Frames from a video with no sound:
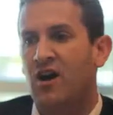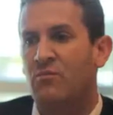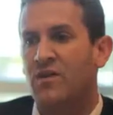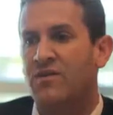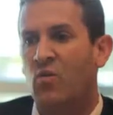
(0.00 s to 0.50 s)

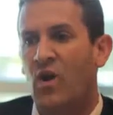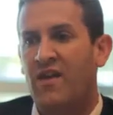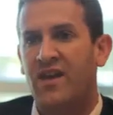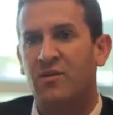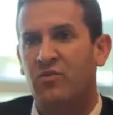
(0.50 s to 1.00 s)
But the way
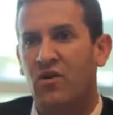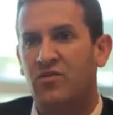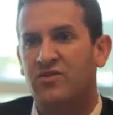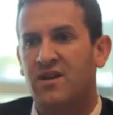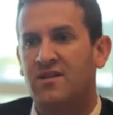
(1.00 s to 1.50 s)
they
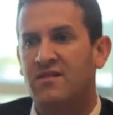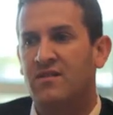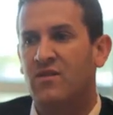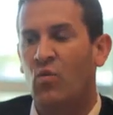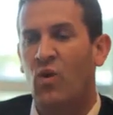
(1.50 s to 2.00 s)
approached
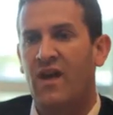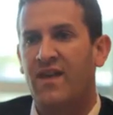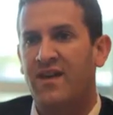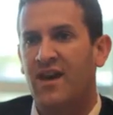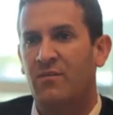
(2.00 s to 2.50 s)
it, the way
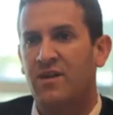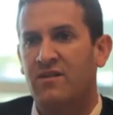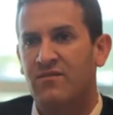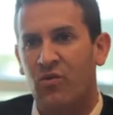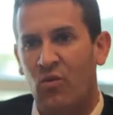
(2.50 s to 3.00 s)
they kept me
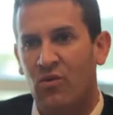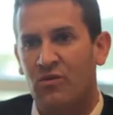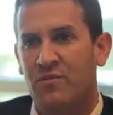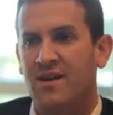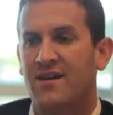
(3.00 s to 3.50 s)

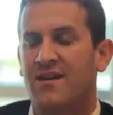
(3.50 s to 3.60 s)
informed,